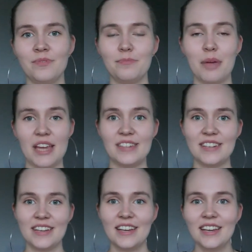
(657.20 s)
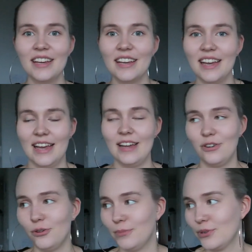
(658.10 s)
bed and
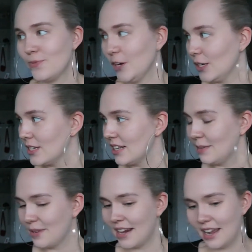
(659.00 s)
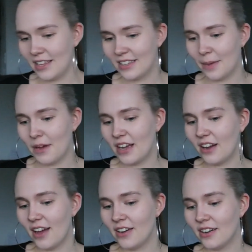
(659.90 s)
almost fall asleep. And anytime I
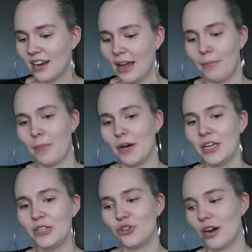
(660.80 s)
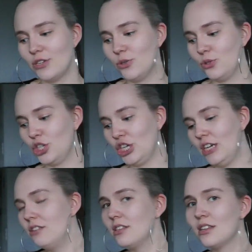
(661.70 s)
kind of like, my body tries to
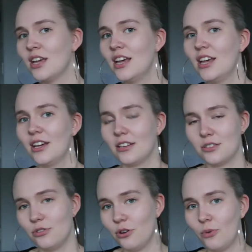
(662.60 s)
cheat, because you know,